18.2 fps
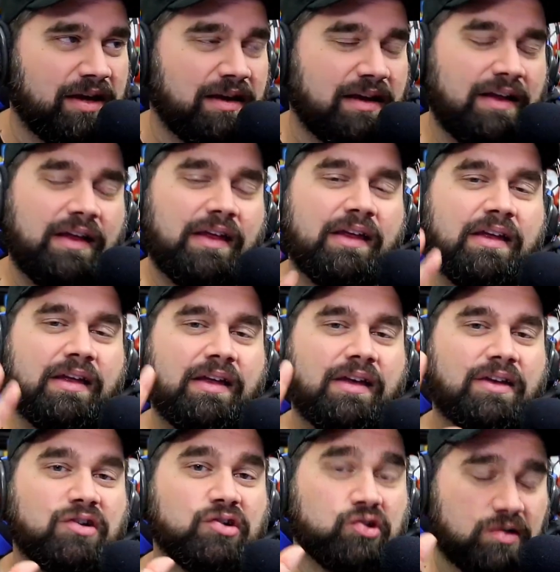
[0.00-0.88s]
but
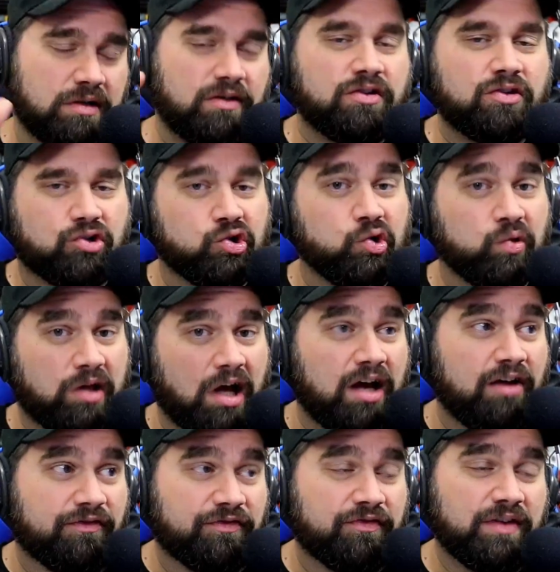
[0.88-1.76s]
true
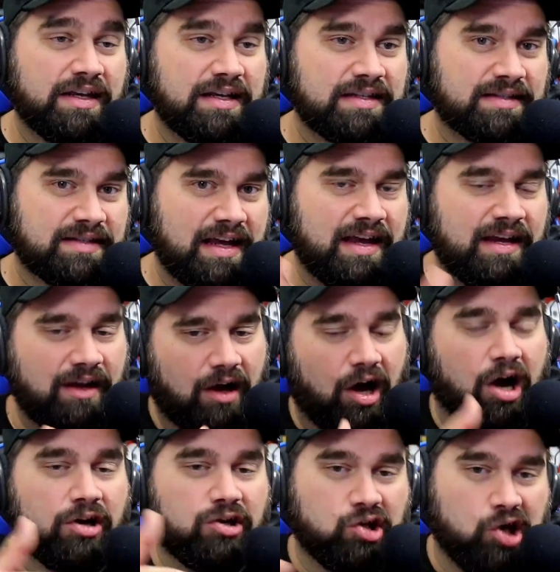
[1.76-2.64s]
love is a
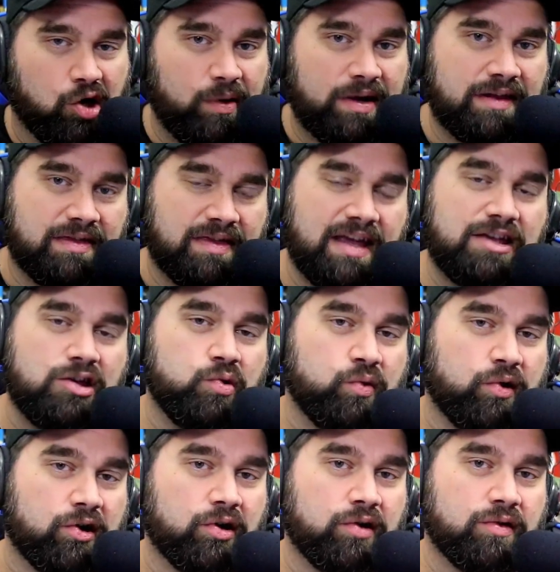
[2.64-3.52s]
ongoing thing
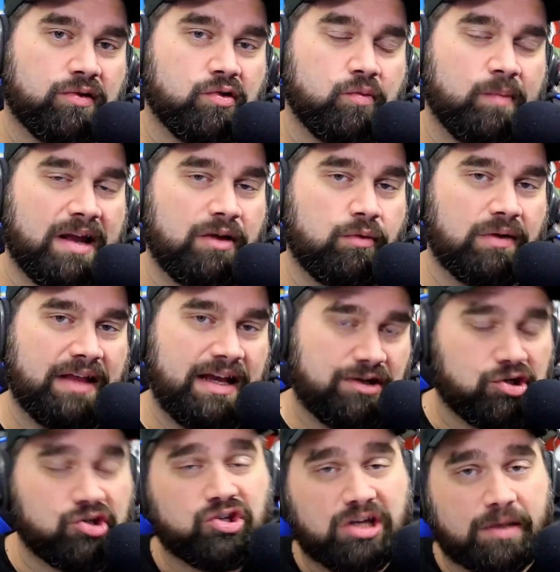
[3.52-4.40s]
you learn through many
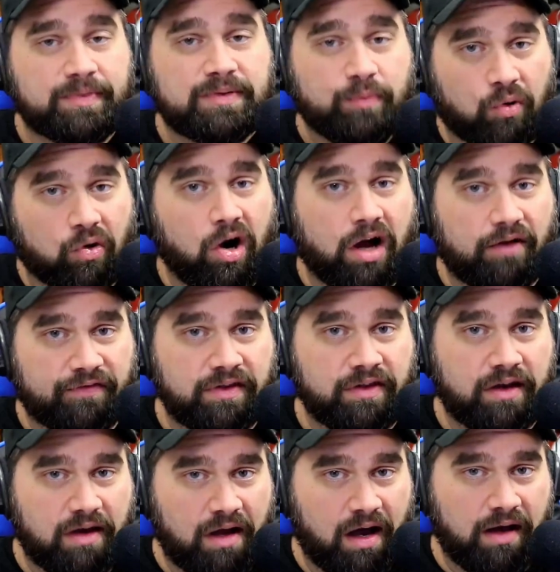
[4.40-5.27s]
relationships more
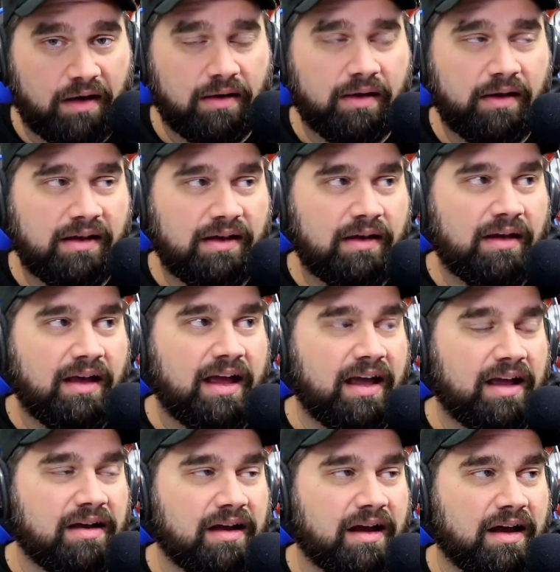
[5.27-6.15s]
often than not.
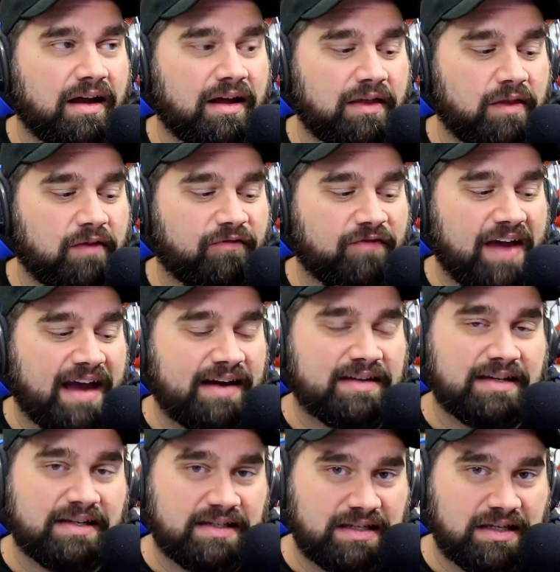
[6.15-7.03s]
And uh, the
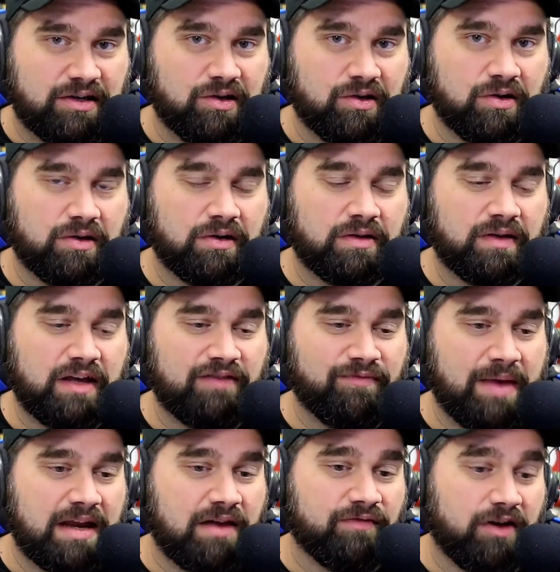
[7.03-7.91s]
fact is, here
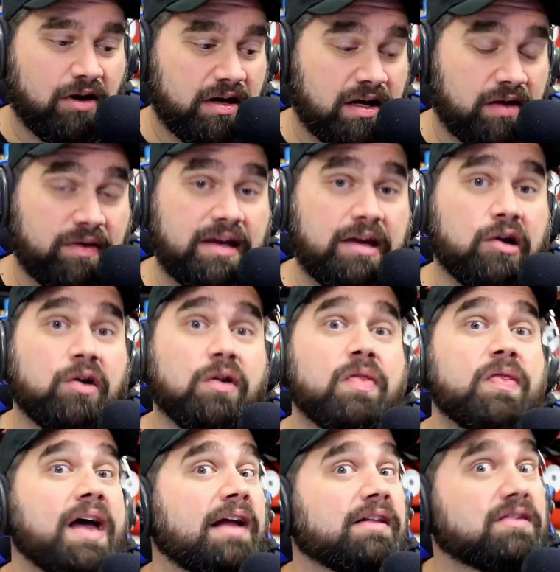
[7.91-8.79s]
they've made it very
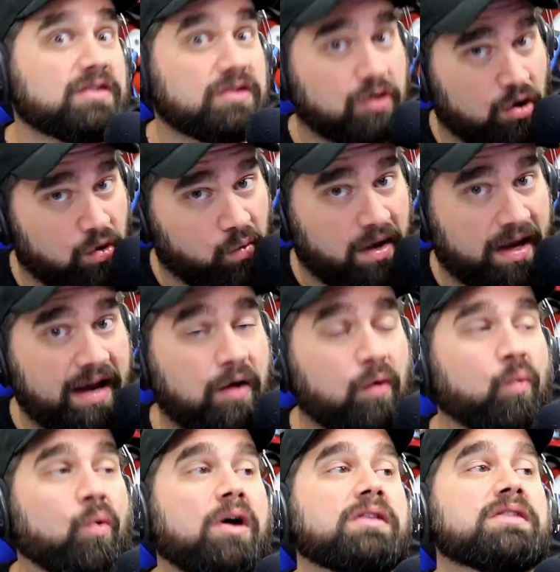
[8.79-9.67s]
clear that Snow
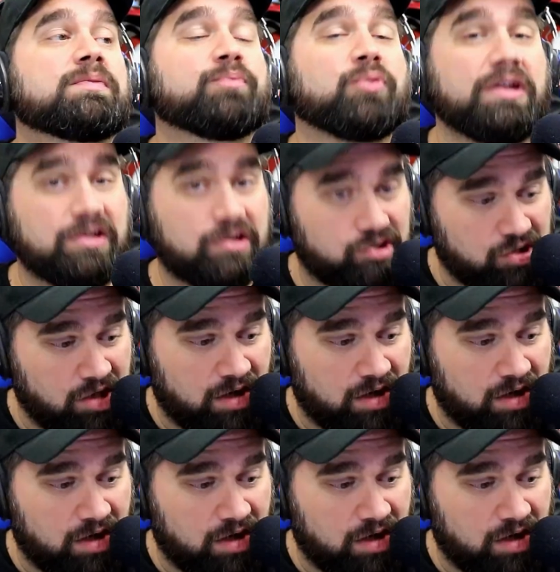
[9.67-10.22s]
White wants Prince